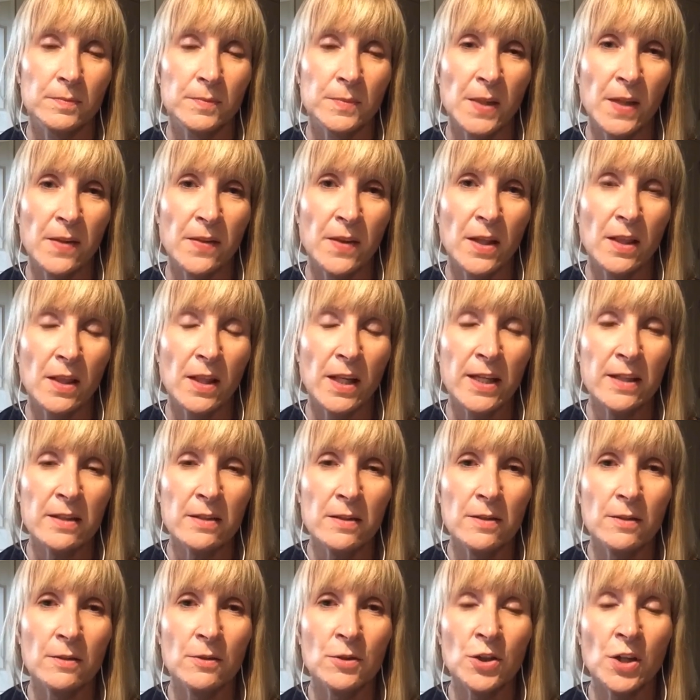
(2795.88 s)
And then
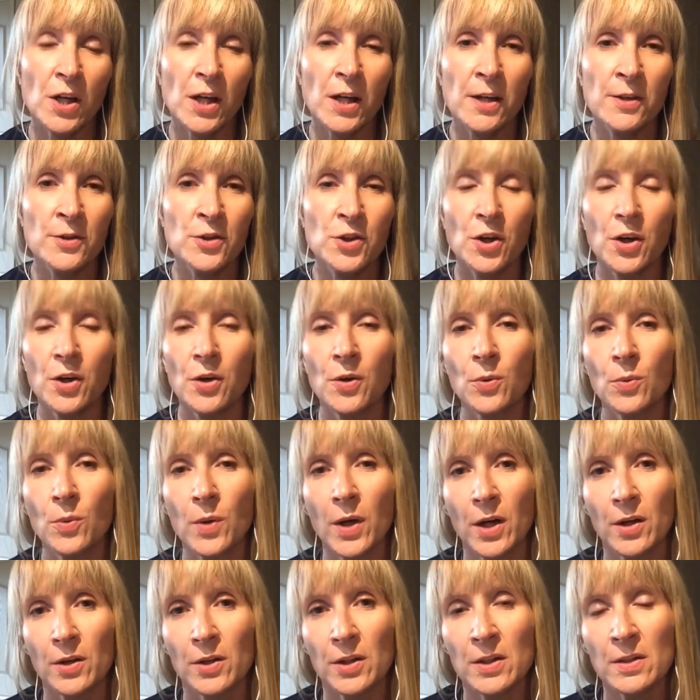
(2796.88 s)
let's change our
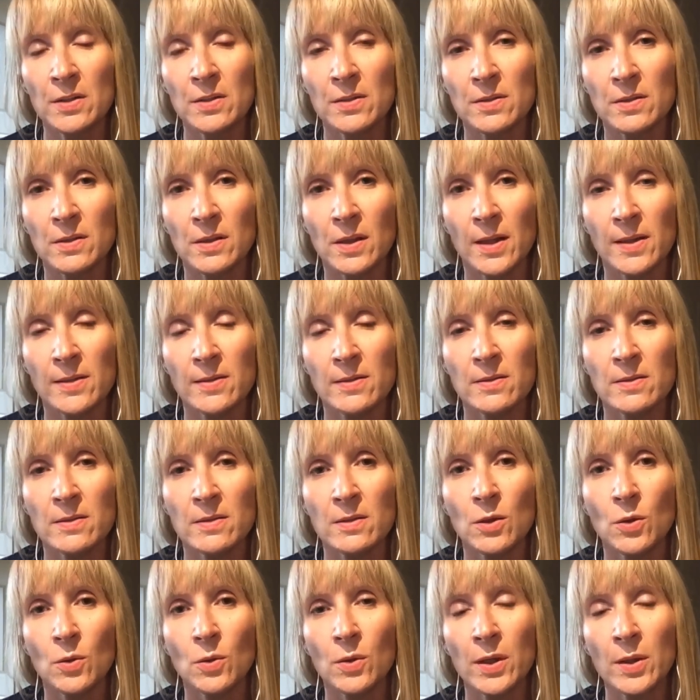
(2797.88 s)
awareness and
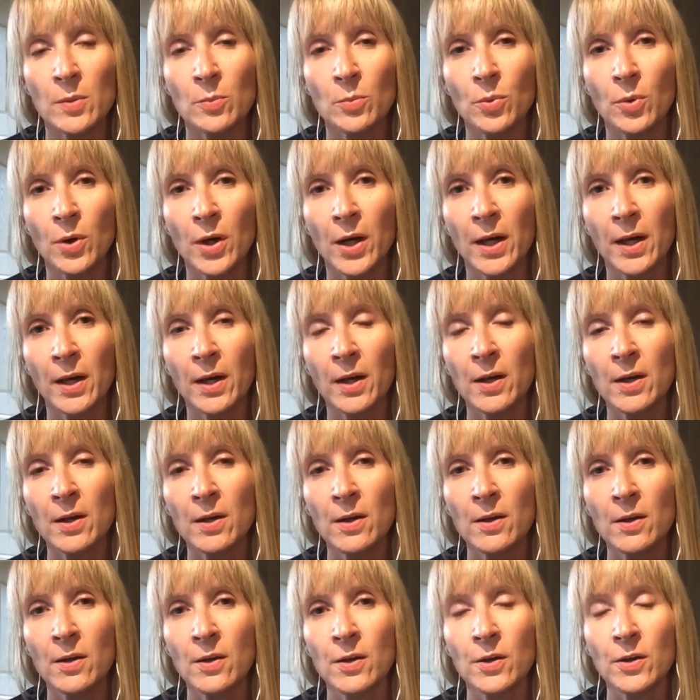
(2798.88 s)
slowly bring
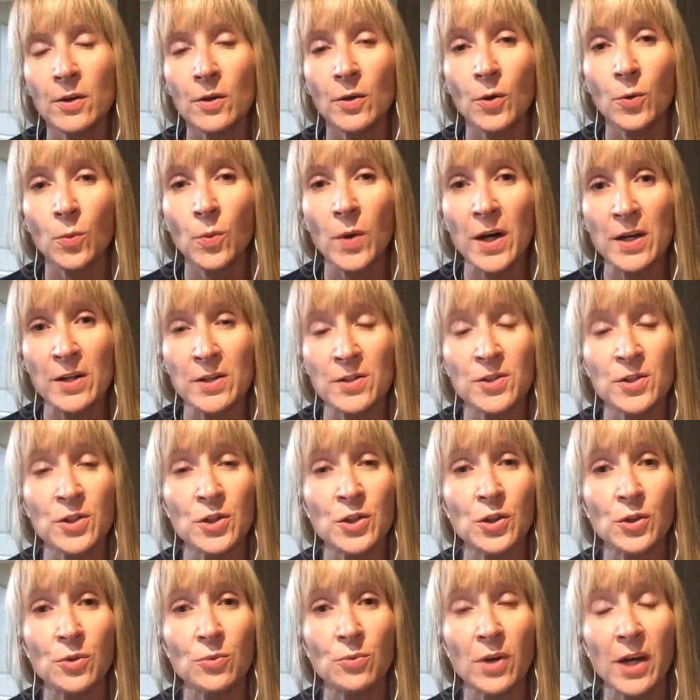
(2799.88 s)
your awareness to
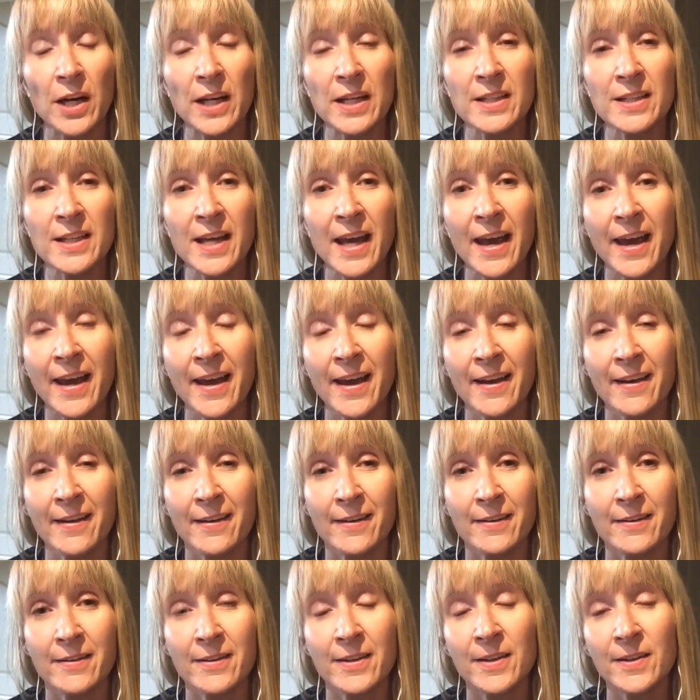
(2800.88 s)
your right
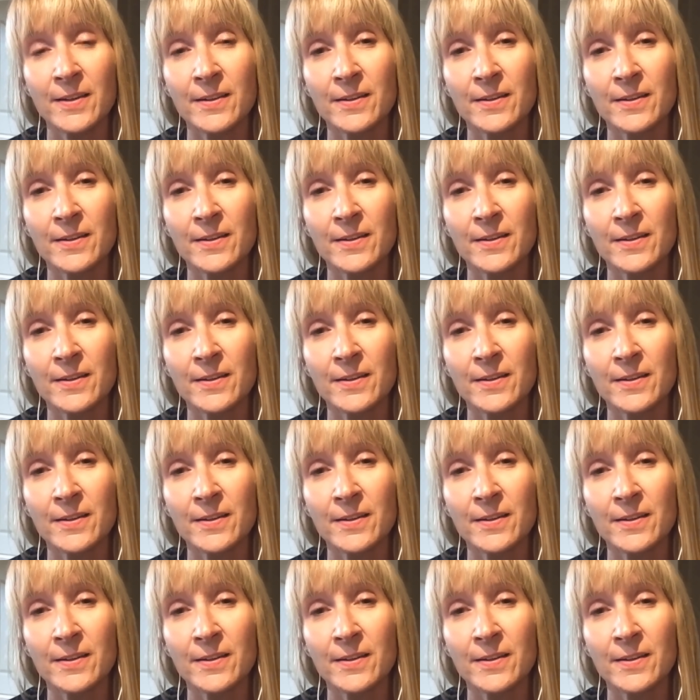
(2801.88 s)
hand.